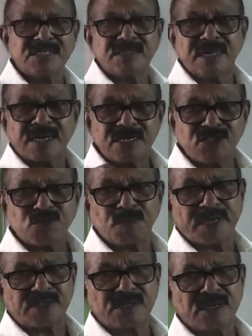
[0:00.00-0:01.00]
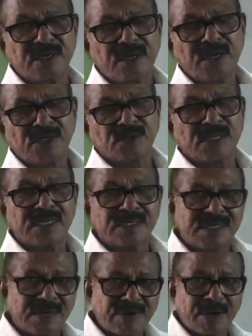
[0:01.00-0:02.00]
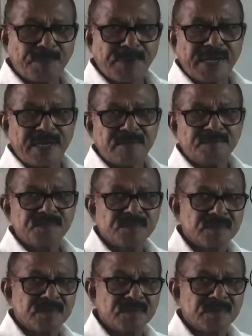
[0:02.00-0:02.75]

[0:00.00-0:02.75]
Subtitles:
nourishment to the developing